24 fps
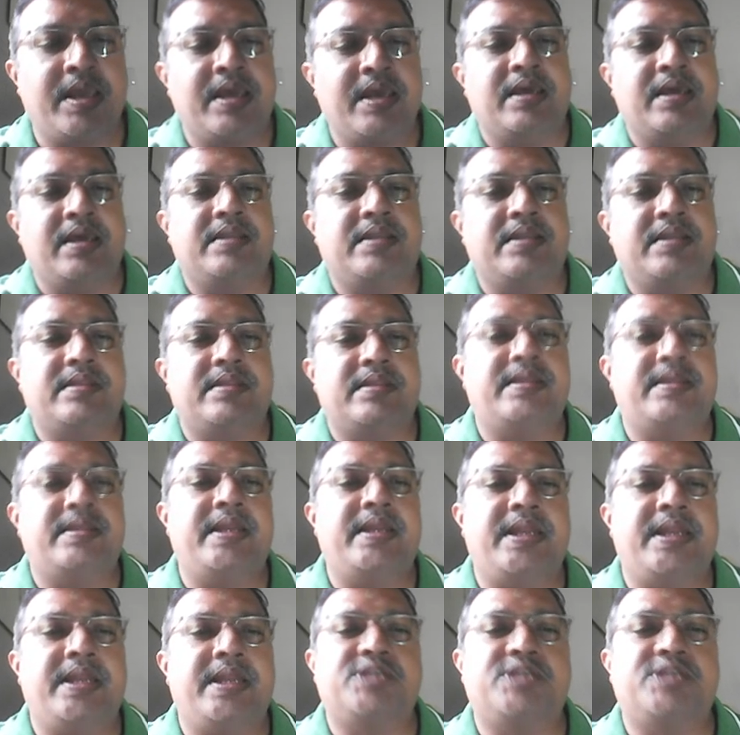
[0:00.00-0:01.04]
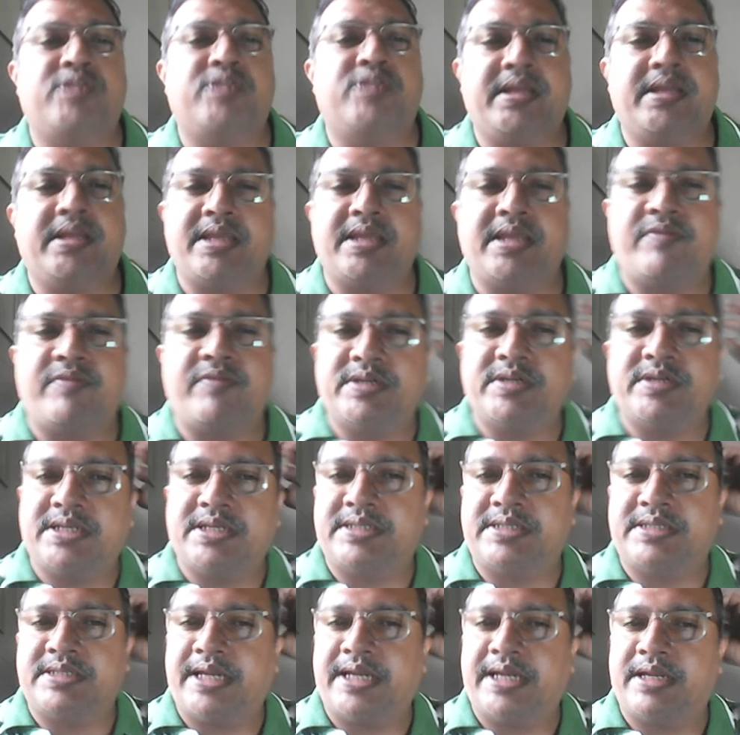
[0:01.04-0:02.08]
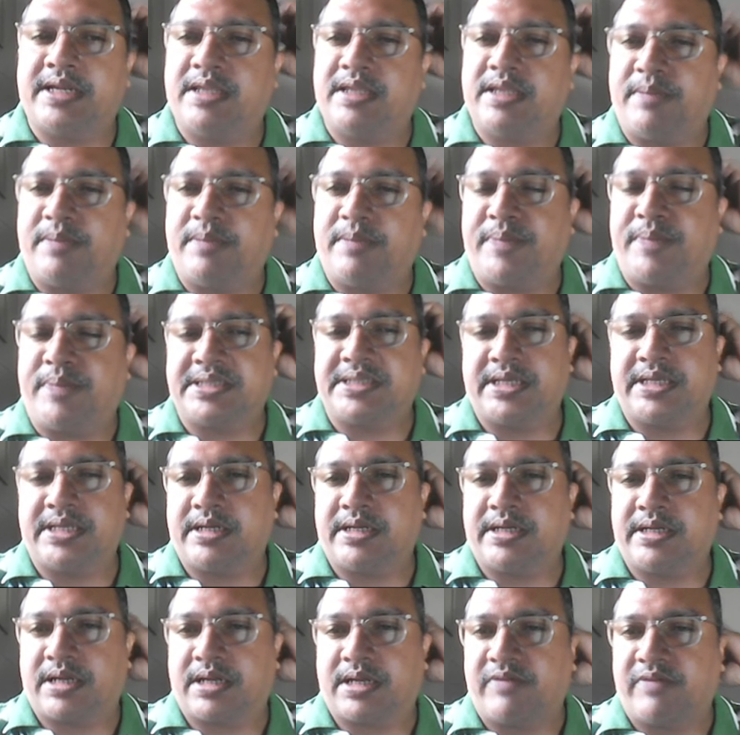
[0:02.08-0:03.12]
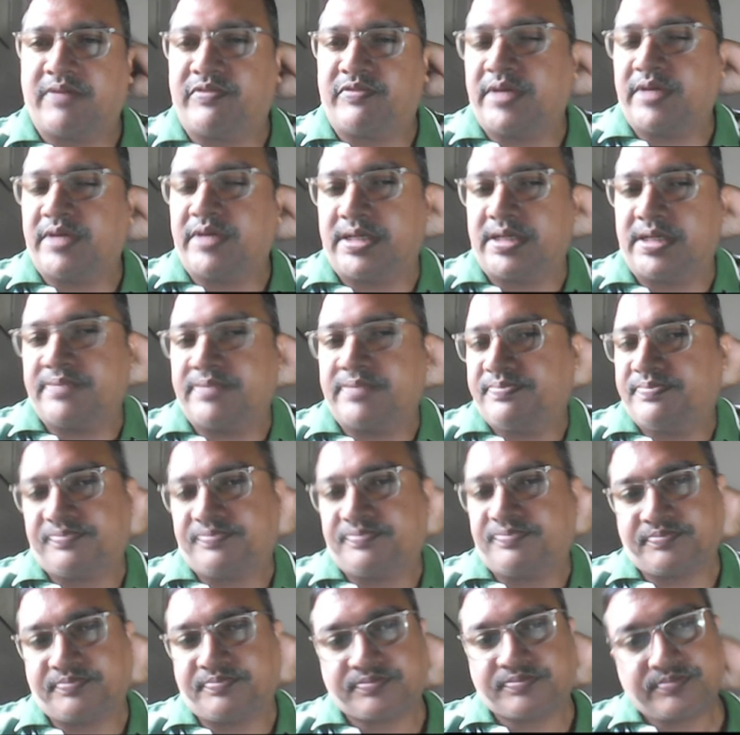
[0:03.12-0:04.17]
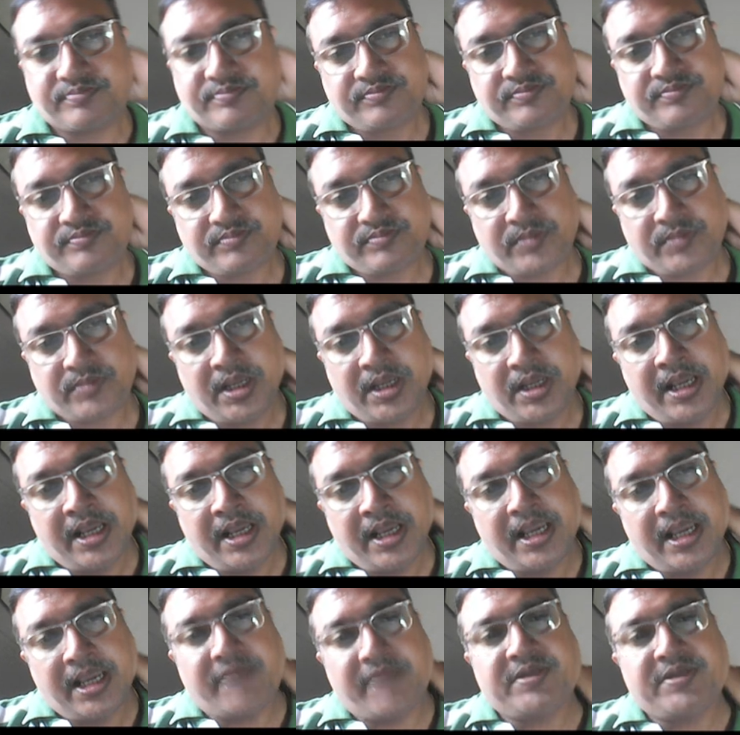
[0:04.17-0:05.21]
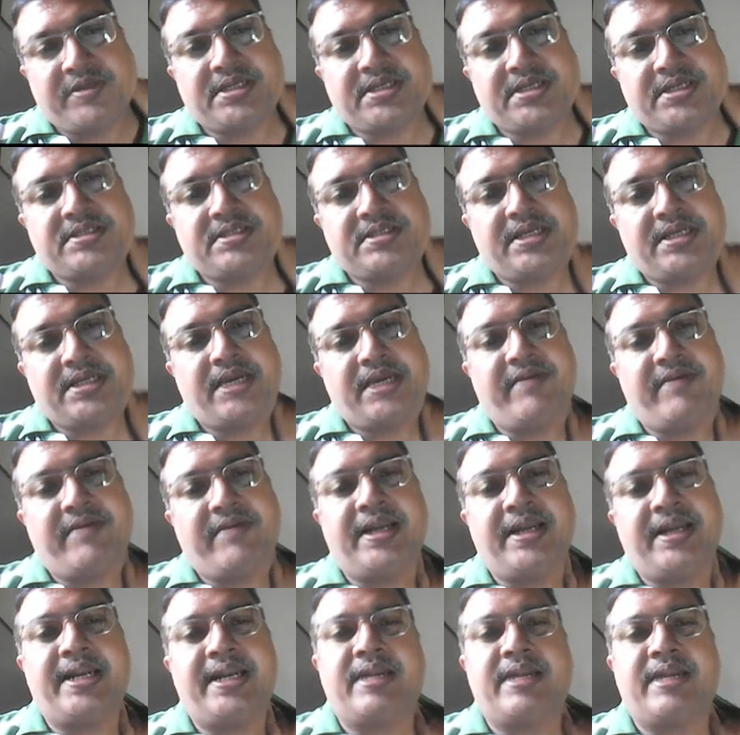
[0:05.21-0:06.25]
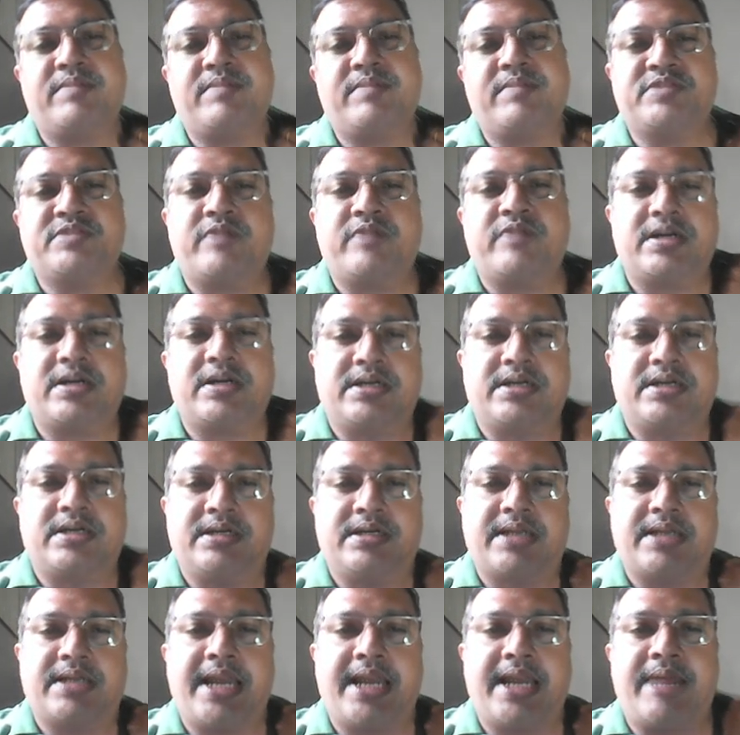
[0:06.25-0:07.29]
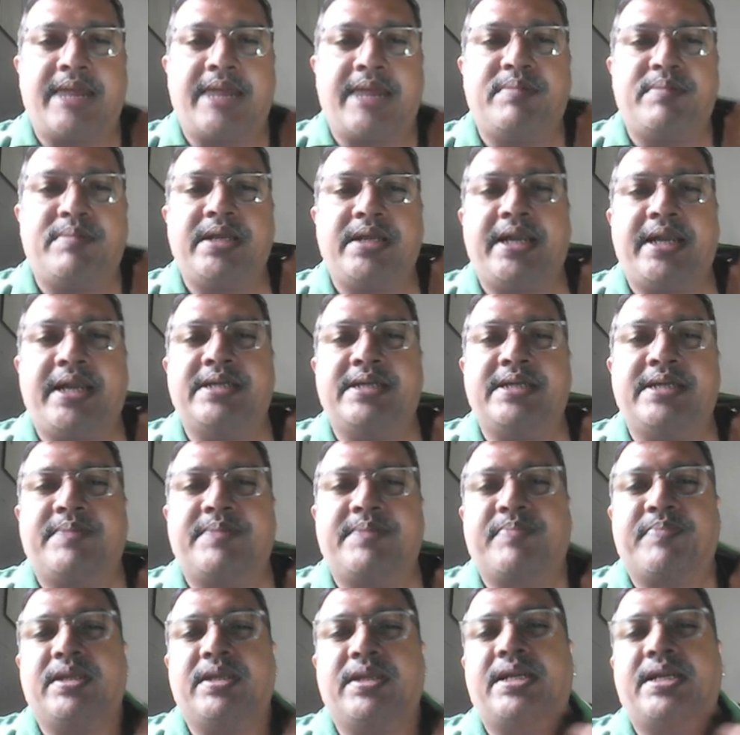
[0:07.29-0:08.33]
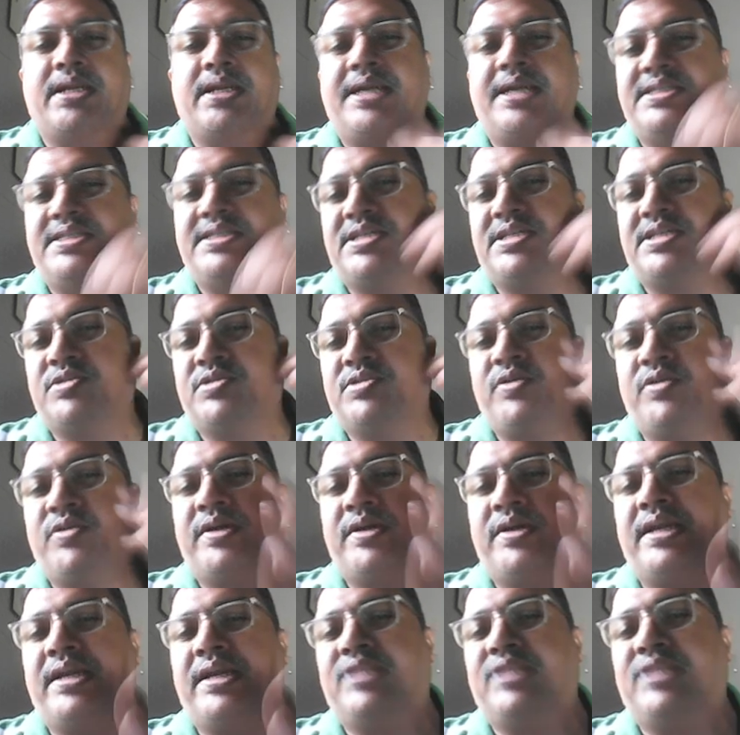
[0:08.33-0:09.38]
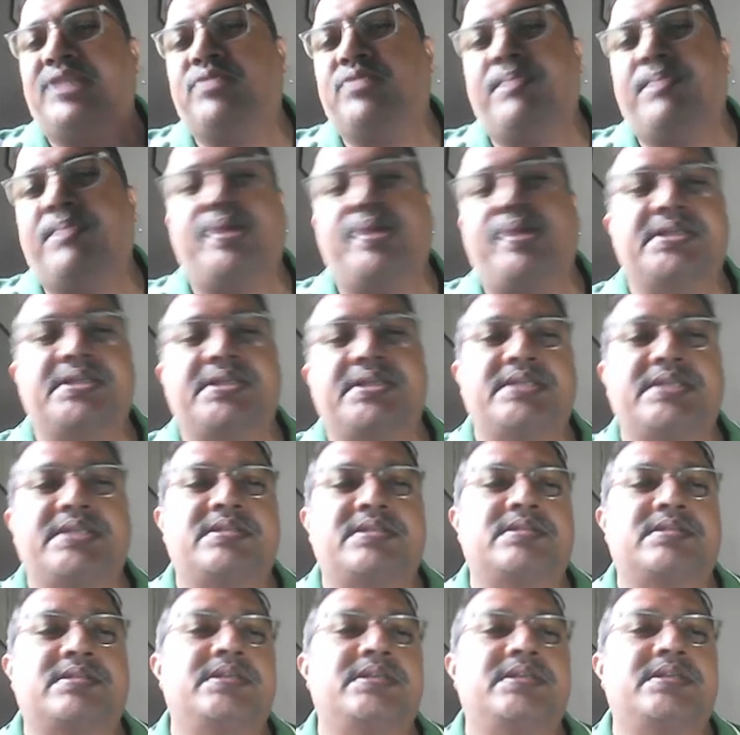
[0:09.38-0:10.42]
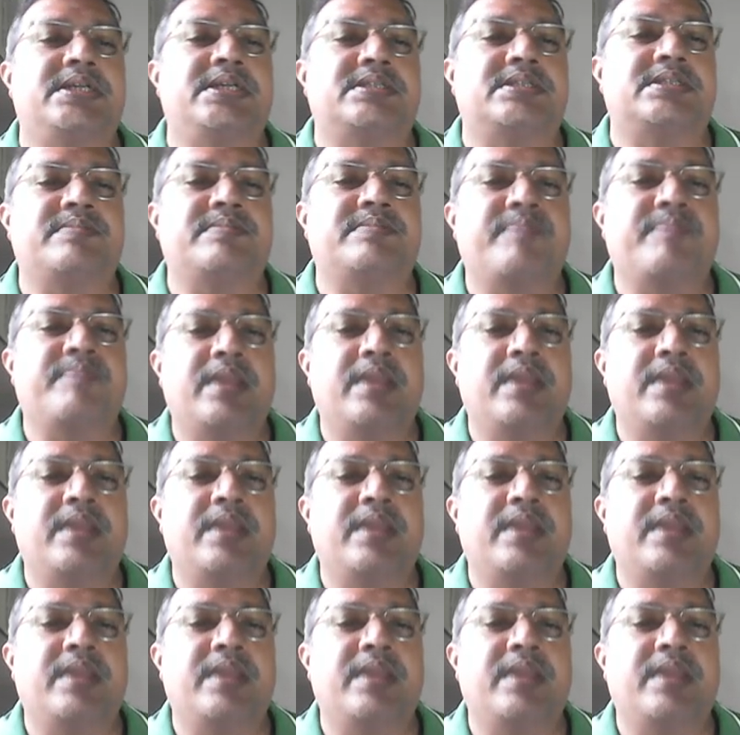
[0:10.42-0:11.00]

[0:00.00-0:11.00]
Then ensuring the efficiency and the patient comfort. Efficiency, a ventilator must work reliably and it adjusts quickly to the patient's needs.